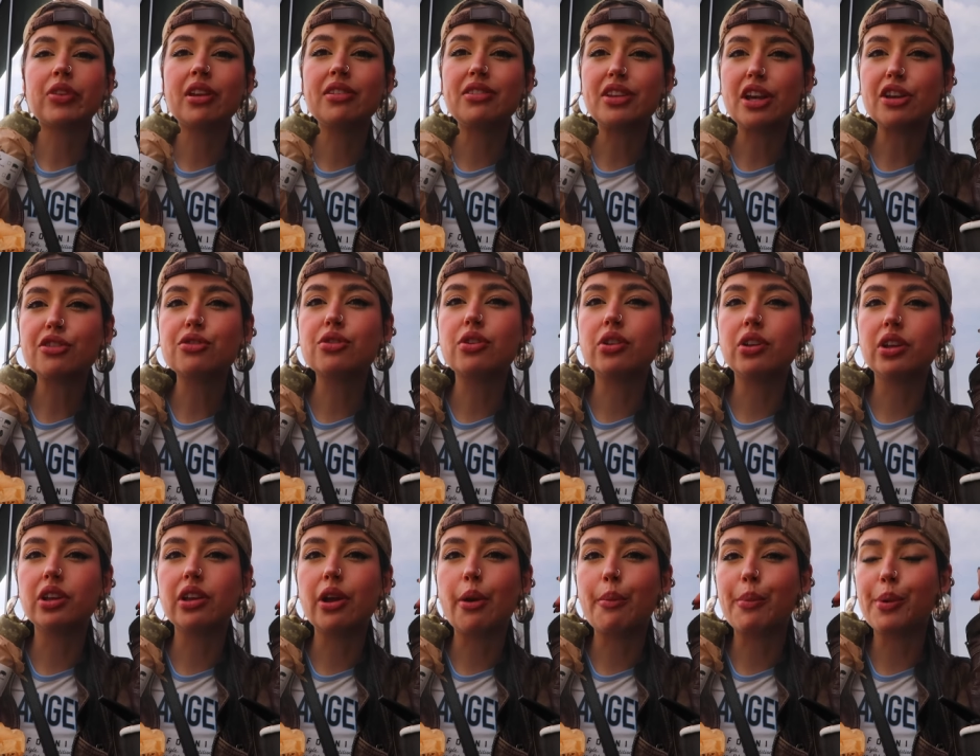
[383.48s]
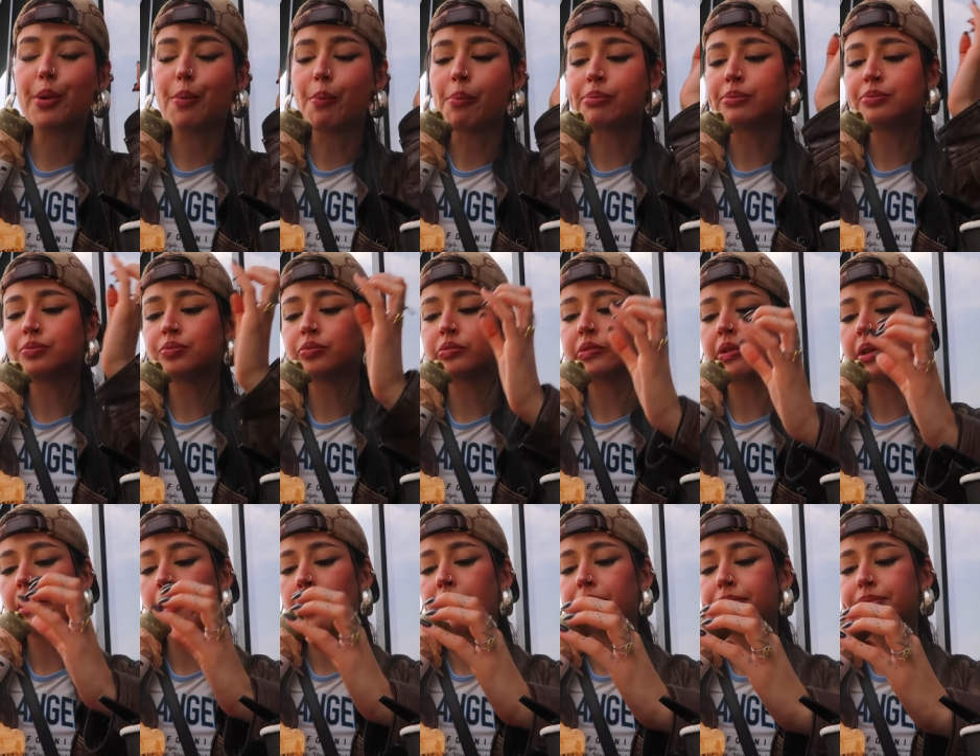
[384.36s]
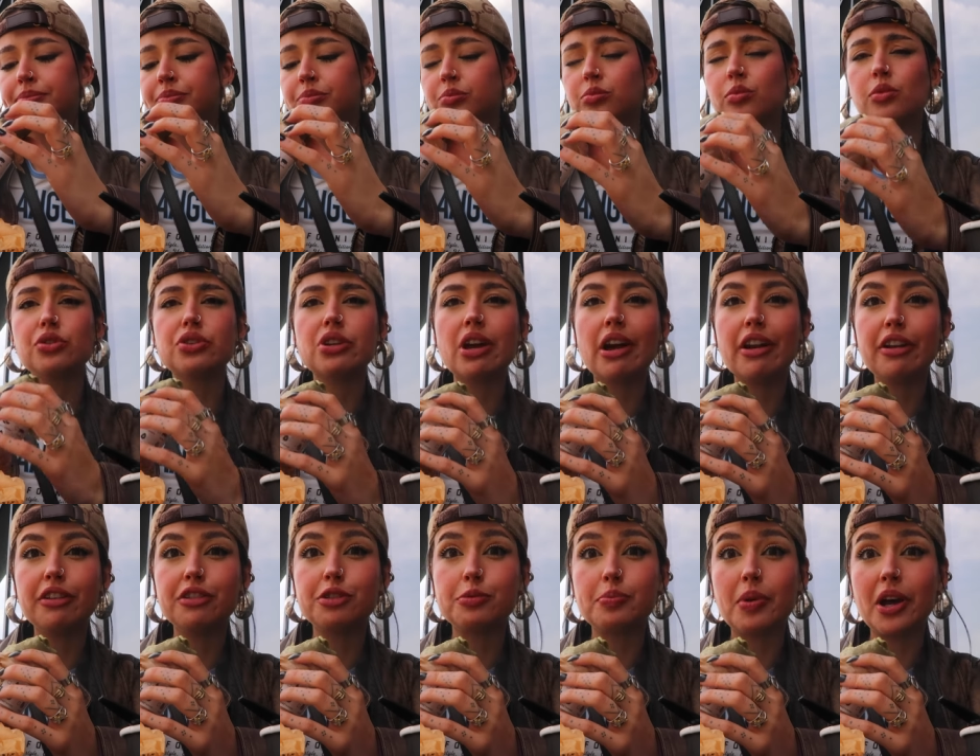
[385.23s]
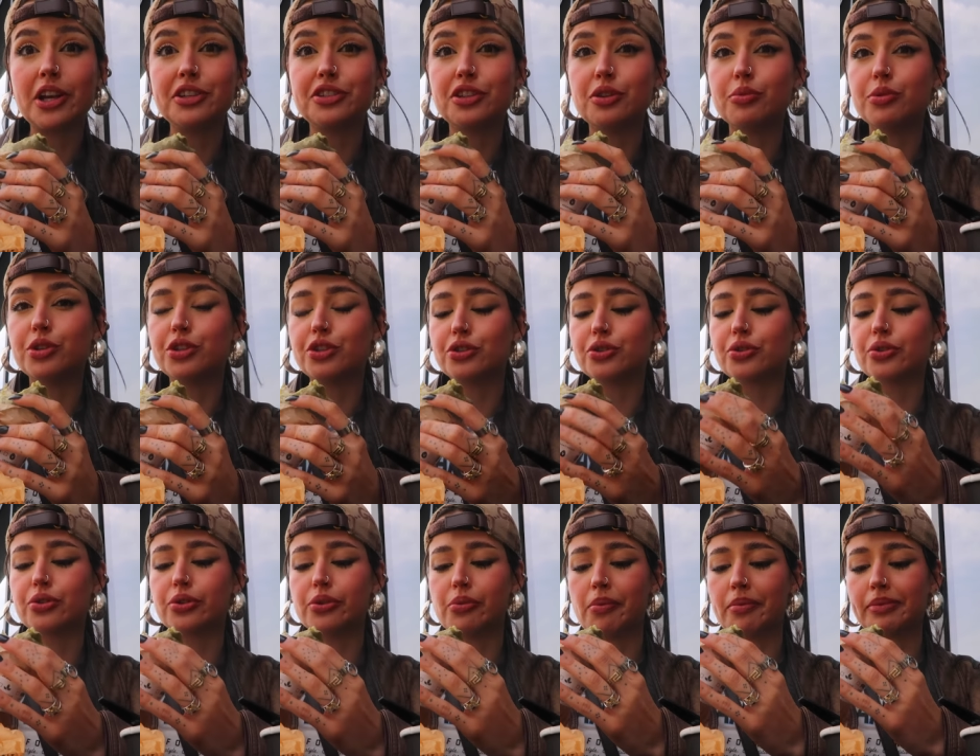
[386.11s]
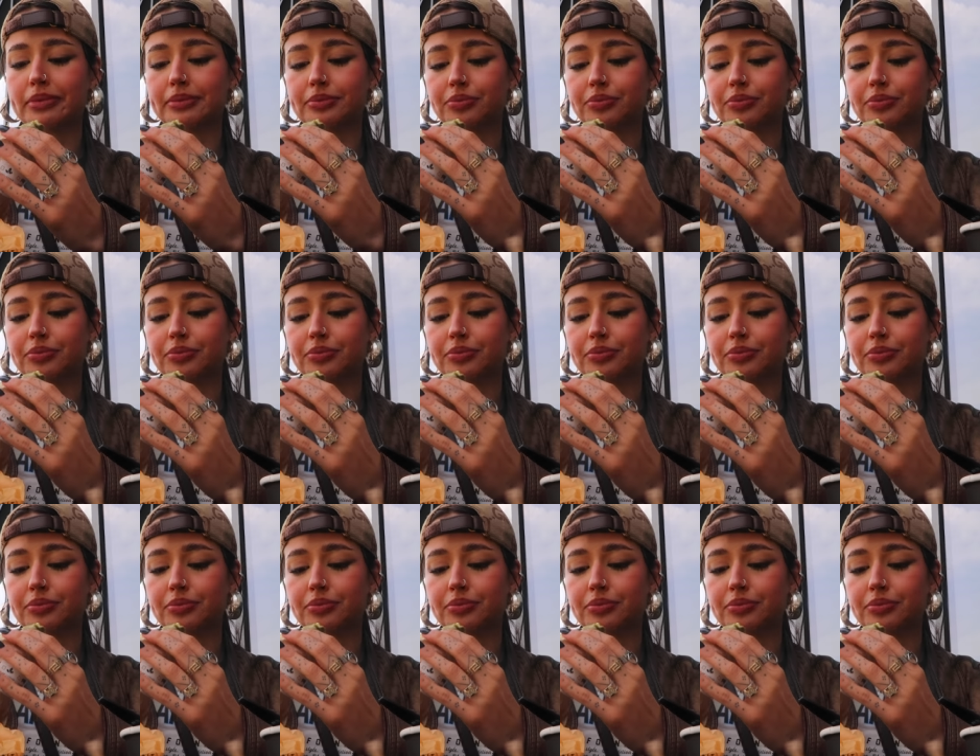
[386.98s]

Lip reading: It's actually yummy. It's kind of spicy, which is good.